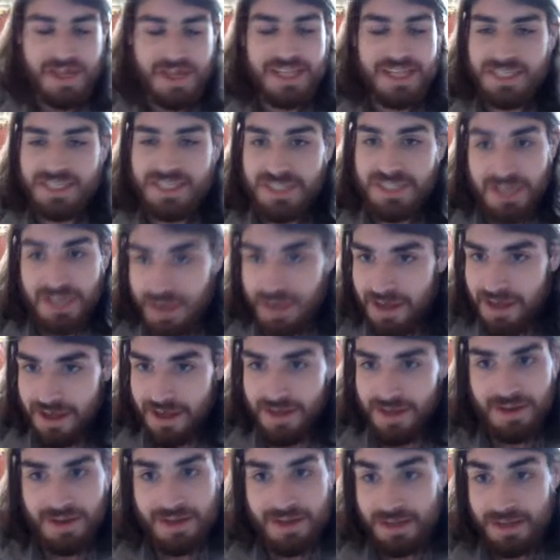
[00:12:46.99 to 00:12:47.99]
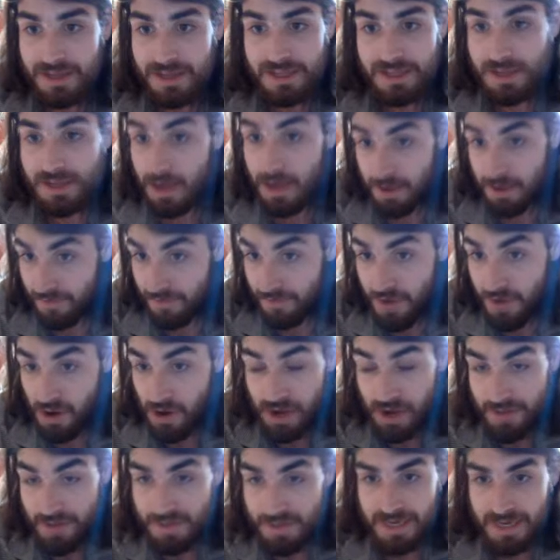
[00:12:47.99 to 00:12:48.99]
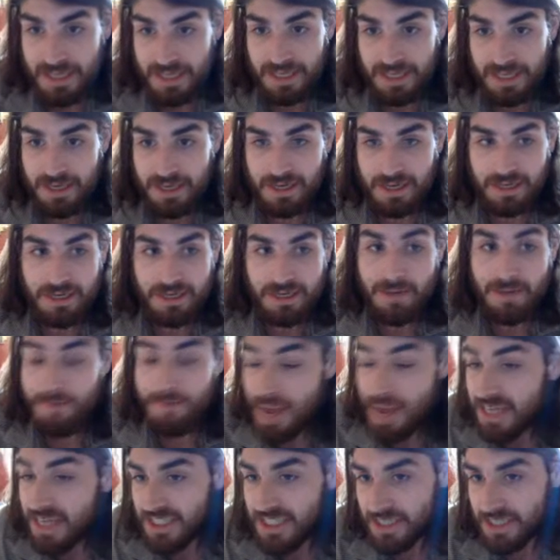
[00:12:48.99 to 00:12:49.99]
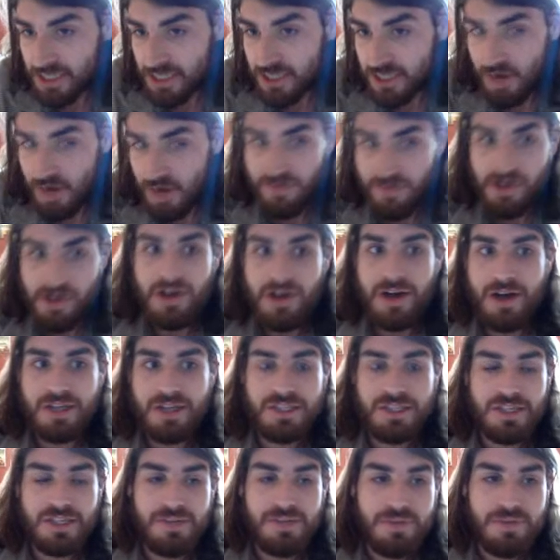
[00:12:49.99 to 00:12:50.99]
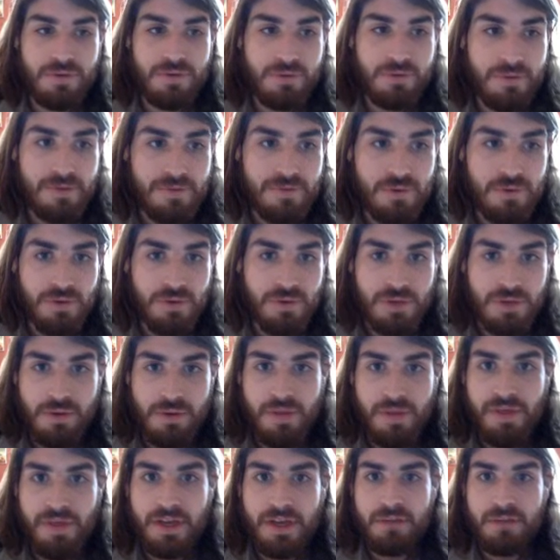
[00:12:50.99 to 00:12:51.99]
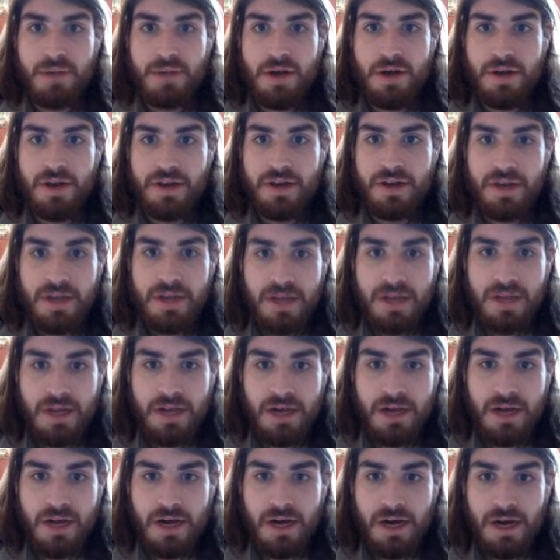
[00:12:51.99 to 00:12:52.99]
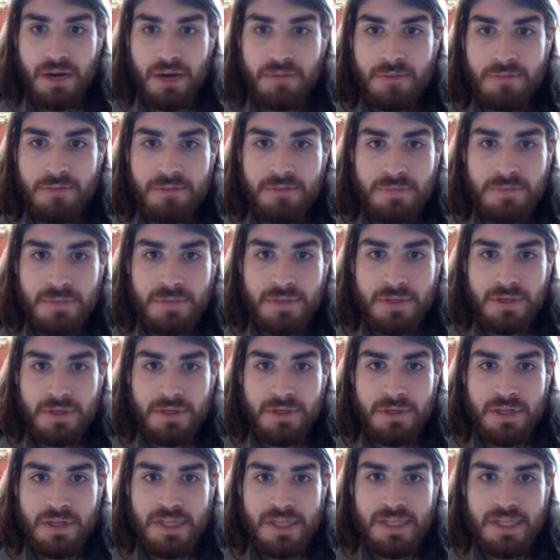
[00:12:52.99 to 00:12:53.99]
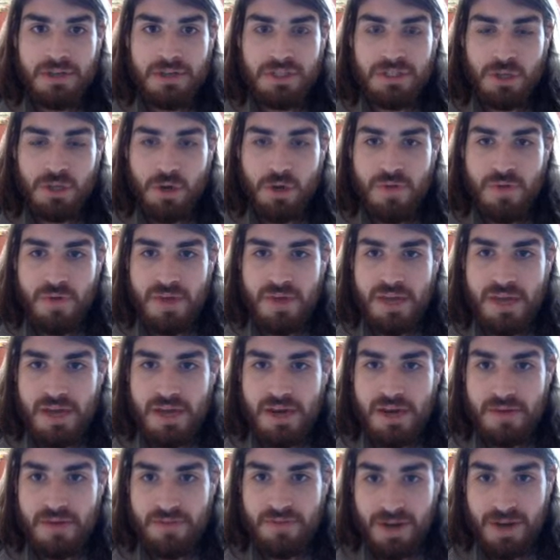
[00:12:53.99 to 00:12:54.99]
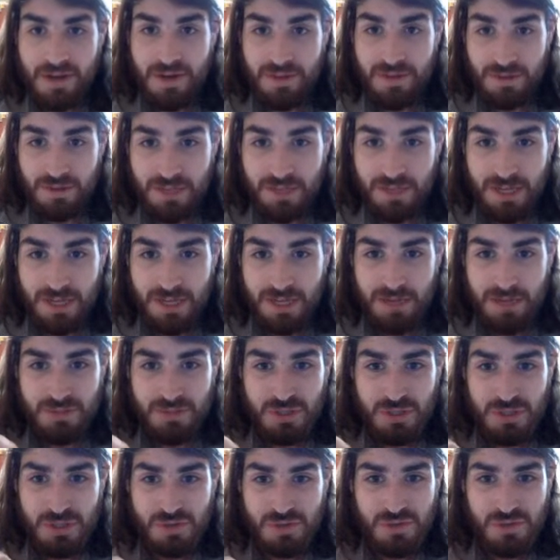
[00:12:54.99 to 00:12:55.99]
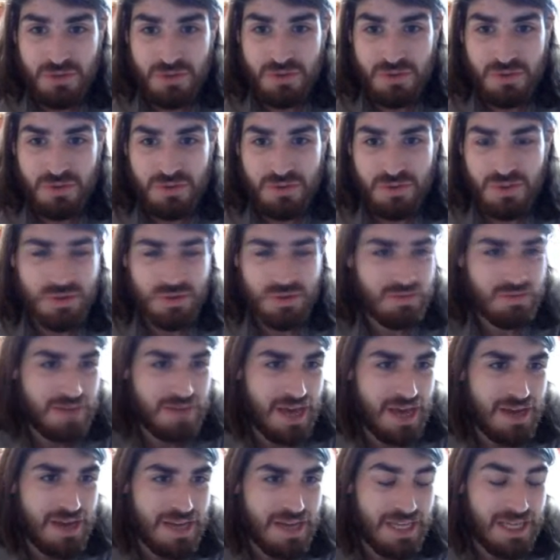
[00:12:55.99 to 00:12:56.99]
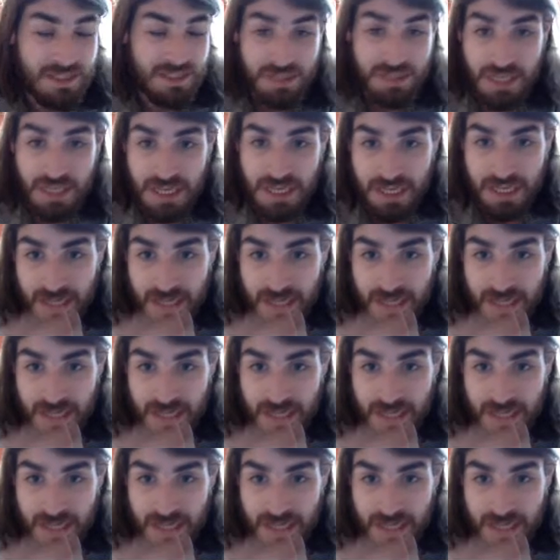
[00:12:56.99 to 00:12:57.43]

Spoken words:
That's an amazing discovery, honestly. If you really want to think about it, that's how scurvy can affect the limbs. Oh man, that's.